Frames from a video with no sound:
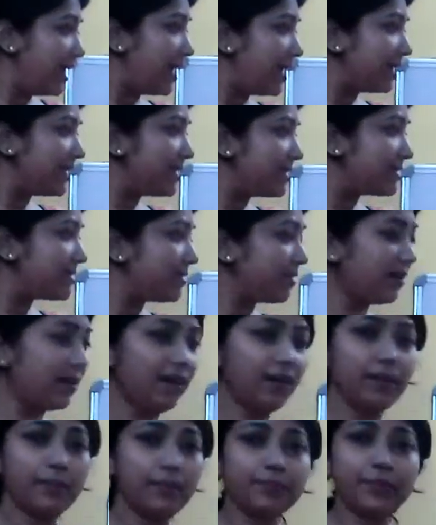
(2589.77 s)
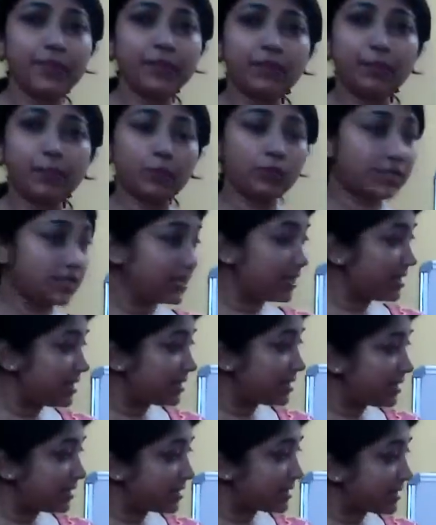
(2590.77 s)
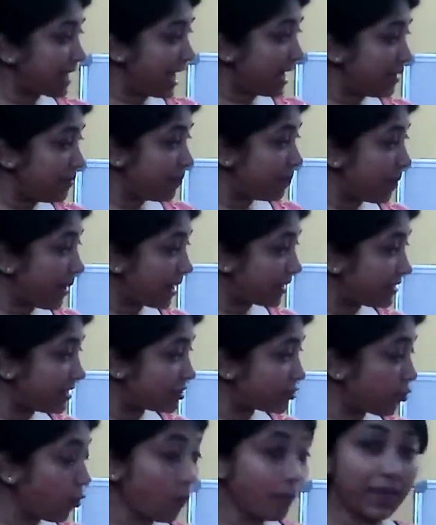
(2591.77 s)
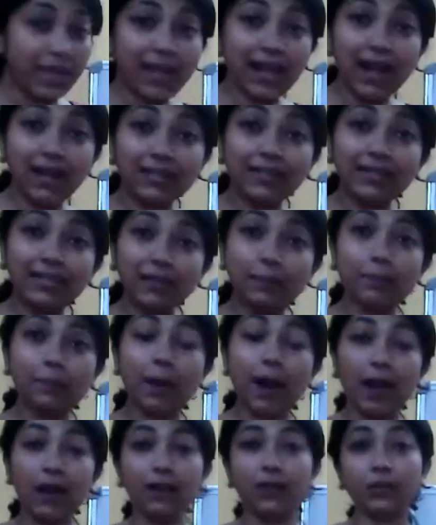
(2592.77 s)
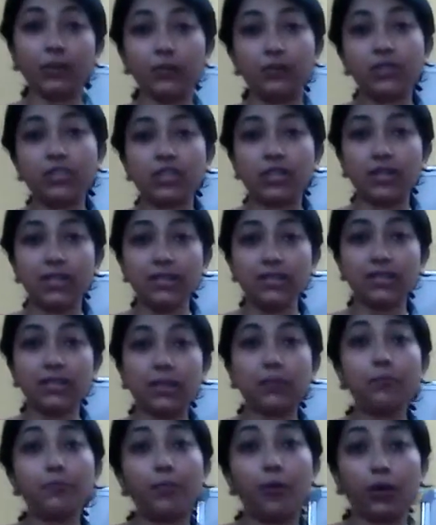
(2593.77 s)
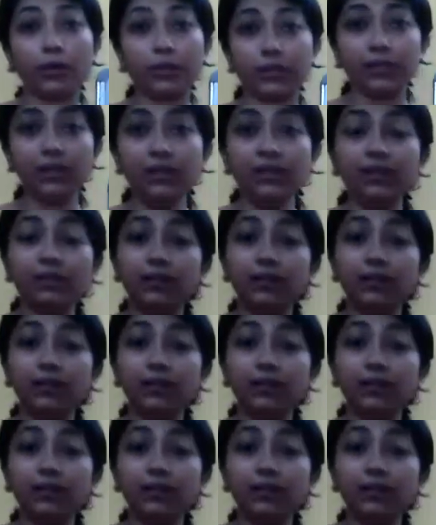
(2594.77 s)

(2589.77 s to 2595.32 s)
it is it is this time part, this omega t part, which is important